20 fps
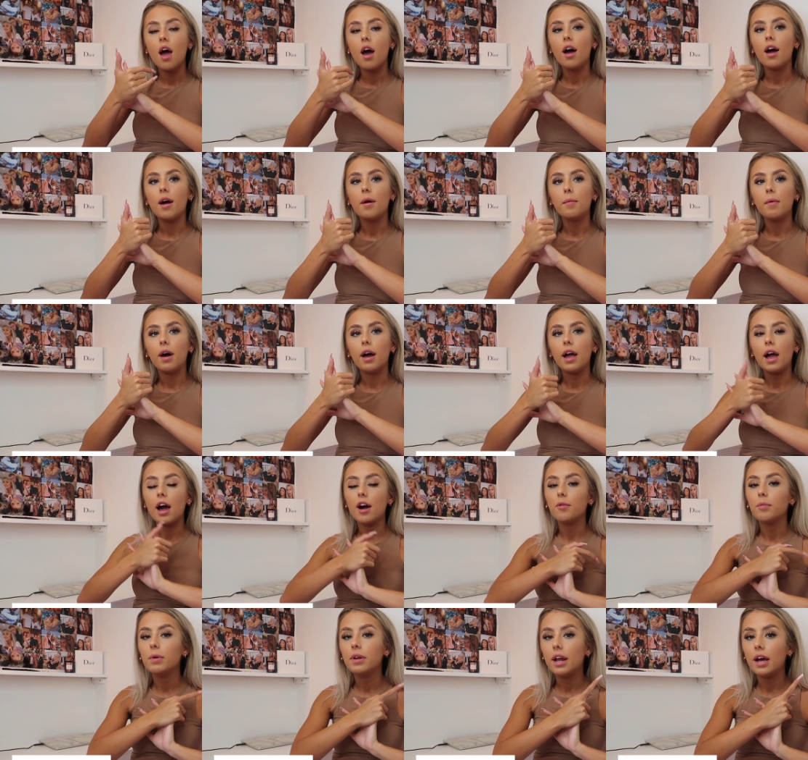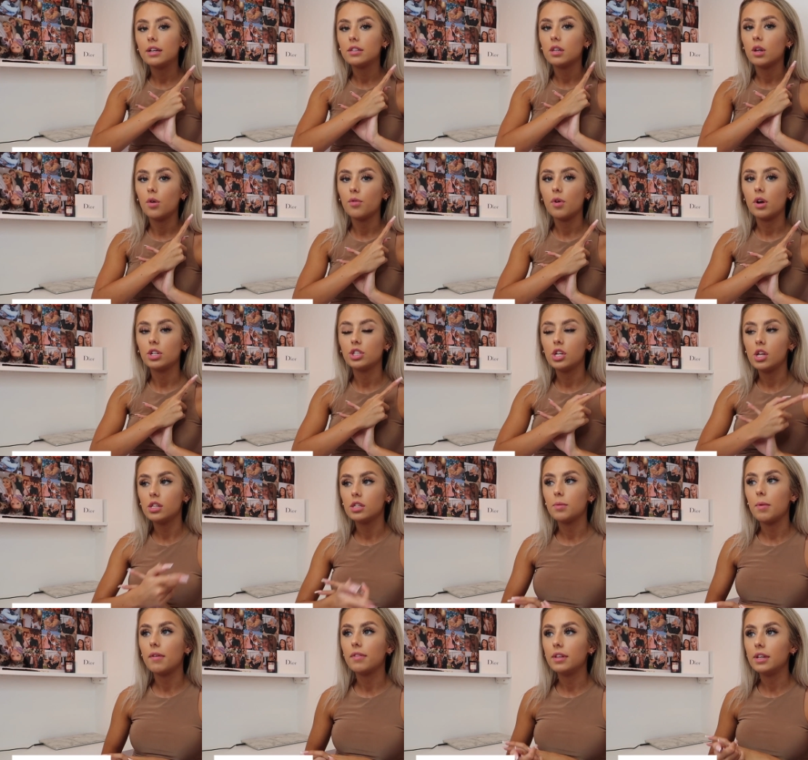um, I have been asked a lot of
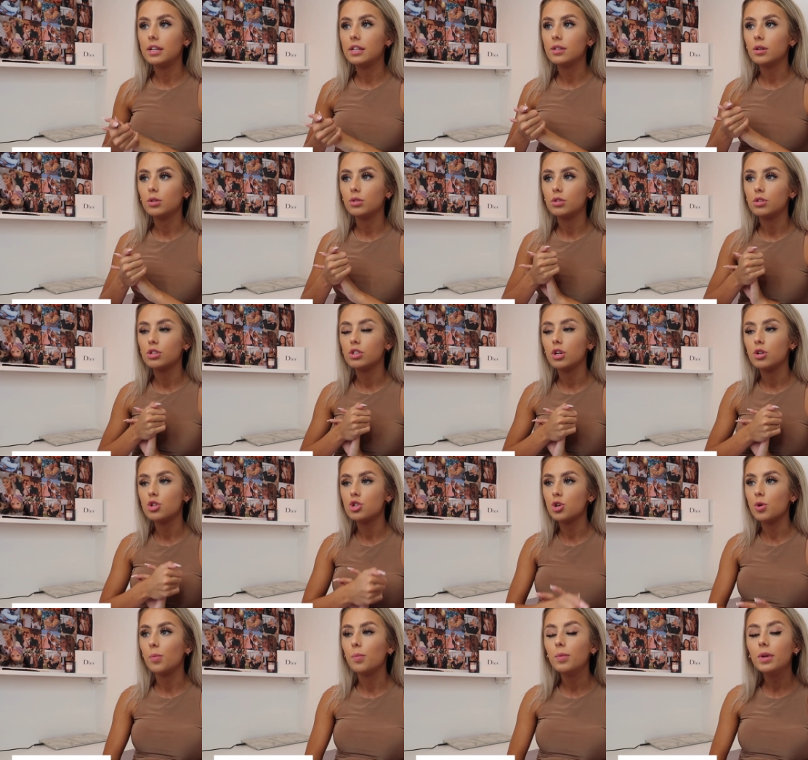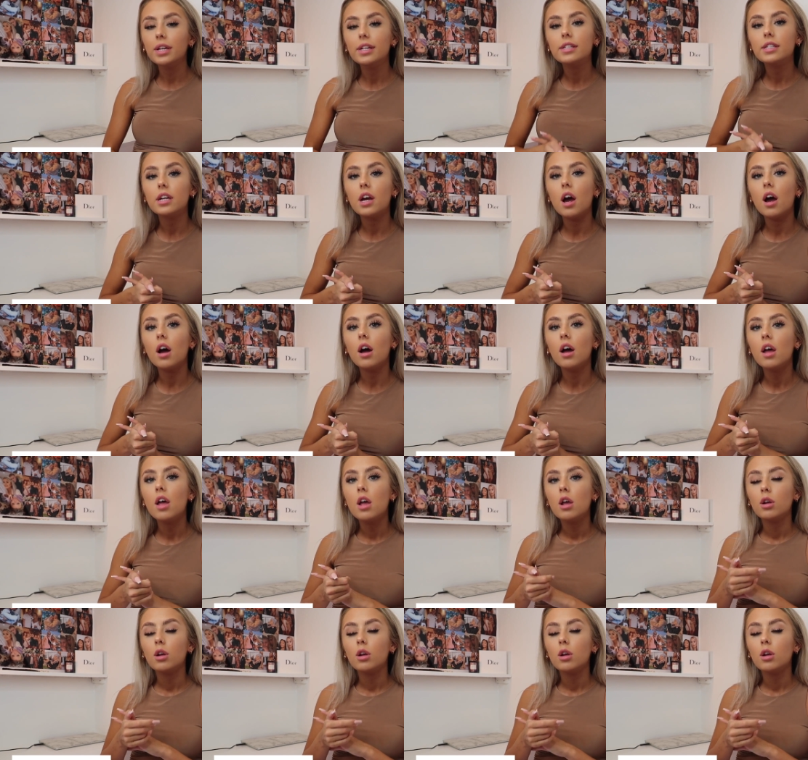questions about these on social media.